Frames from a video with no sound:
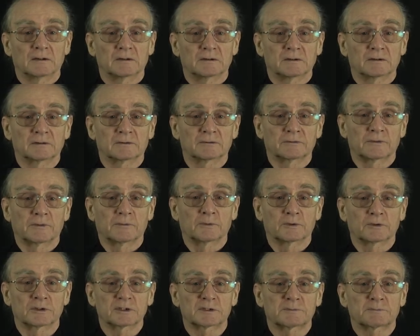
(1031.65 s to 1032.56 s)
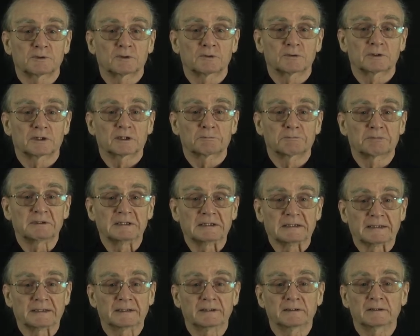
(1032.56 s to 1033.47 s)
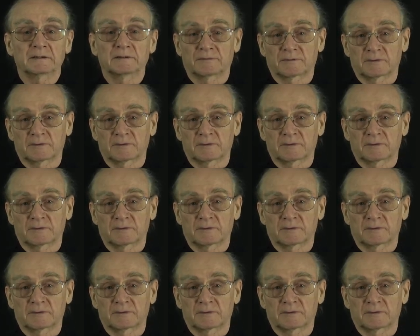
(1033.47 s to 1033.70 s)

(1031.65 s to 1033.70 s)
reverse product BA,